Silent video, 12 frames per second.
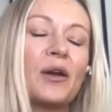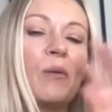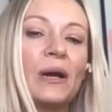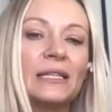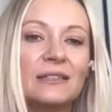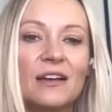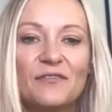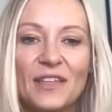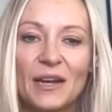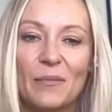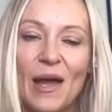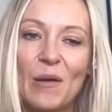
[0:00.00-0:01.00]
oh, I love that
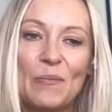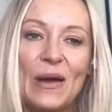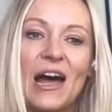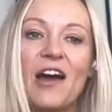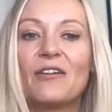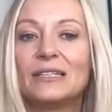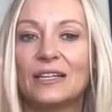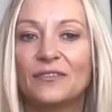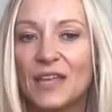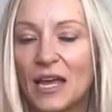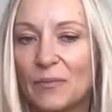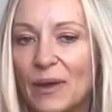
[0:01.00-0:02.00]
about bar. I love
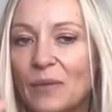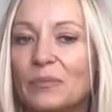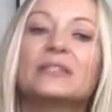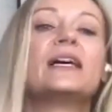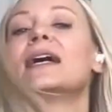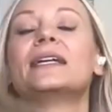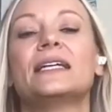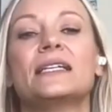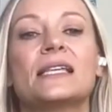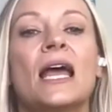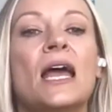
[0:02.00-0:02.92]
that about Pilates.